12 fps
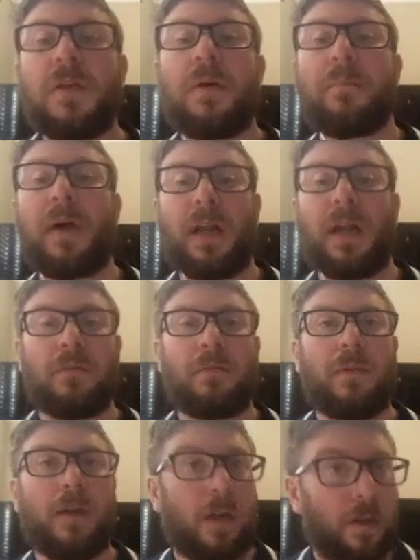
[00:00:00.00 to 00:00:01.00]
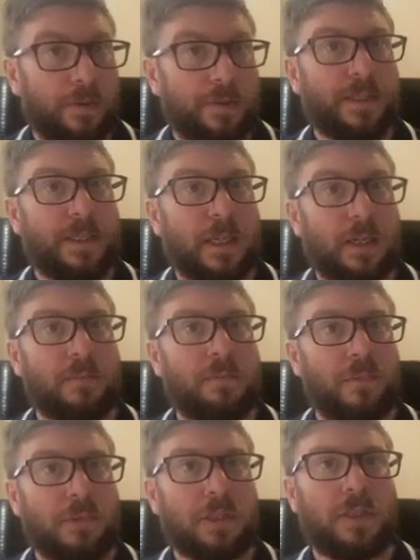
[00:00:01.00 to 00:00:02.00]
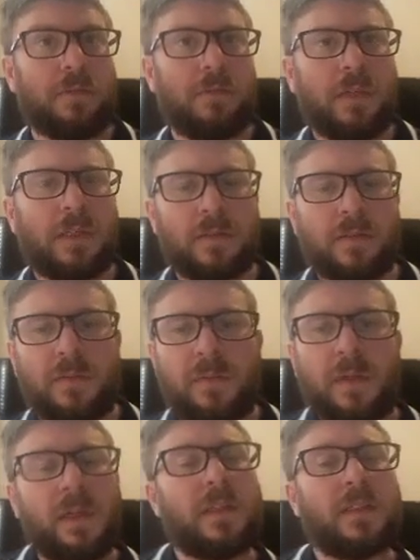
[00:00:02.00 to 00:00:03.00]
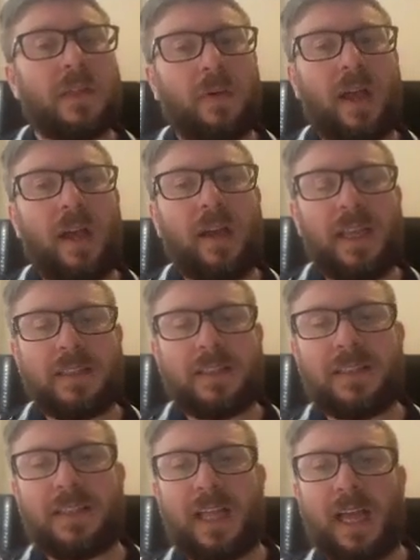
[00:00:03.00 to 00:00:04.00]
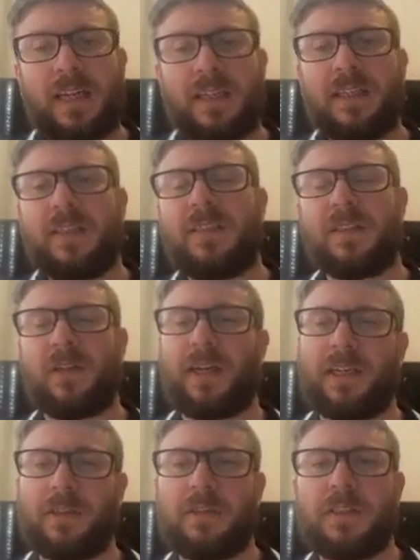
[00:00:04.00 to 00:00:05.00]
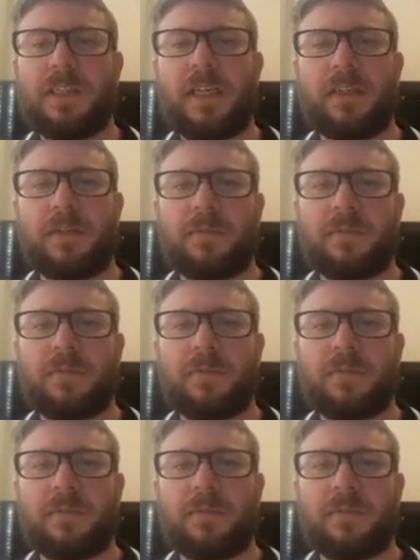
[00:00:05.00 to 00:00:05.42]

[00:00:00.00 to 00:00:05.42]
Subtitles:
but we're only going to push it once. So our answer to that is 910.